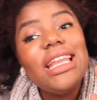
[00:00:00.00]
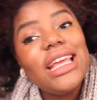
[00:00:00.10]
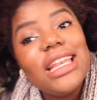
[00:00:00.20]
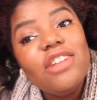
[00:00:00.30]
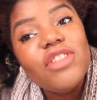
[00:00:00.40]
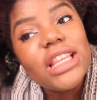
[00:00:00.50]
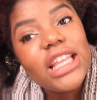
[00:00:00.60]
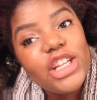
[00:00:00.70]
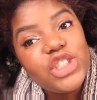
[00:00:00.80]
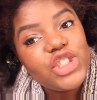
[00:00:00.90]
in a
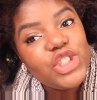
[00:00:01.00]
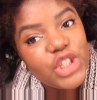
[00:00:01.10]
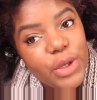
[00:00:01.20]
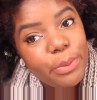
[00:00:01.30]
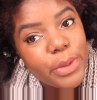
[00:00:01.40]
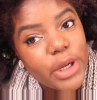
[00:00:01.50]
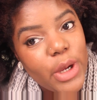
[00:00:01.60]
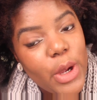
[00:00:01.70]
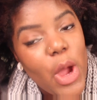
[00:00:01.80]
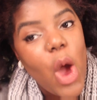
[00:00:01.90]
relationship
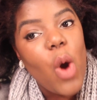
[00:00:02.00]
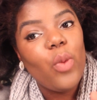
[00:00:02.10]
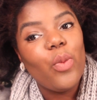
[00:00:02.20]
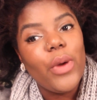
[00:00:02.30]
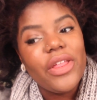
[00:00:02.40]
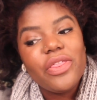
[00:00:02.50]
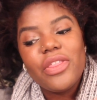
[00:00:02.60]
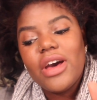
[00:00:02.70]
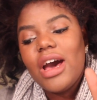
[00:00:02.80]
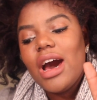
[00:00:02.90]

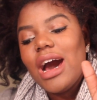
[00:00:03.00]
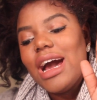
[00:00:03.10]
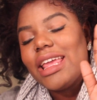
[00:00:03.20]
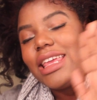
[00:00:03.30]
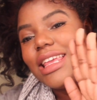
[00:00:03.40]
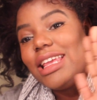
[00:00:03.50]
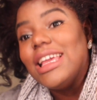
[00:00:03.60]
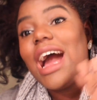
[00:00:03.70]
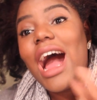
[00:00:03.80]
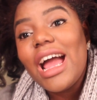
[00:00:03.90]
with a
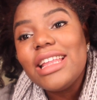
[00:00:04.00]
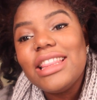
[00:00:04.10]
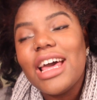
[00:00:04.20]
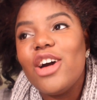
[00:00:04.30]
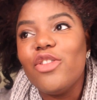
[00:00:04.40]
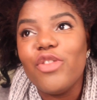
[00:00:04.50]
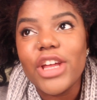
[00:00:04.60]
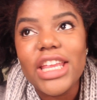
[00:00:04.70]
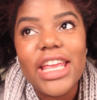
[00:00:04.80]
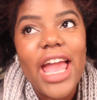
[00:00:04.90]
guy that
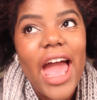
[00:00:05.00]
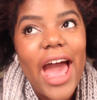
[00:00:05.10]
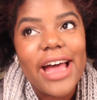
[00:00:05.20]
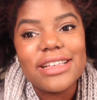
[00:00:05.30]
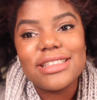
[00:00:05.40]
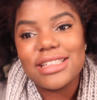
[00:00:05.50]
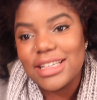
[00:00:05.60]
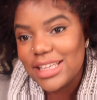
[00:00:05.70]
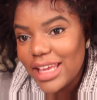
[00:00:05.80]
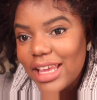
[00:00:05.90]
already has
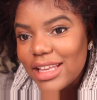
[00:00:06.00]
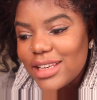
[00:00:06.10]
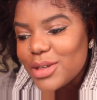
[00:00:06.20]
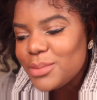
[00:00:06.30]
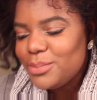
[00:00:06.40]
a kid.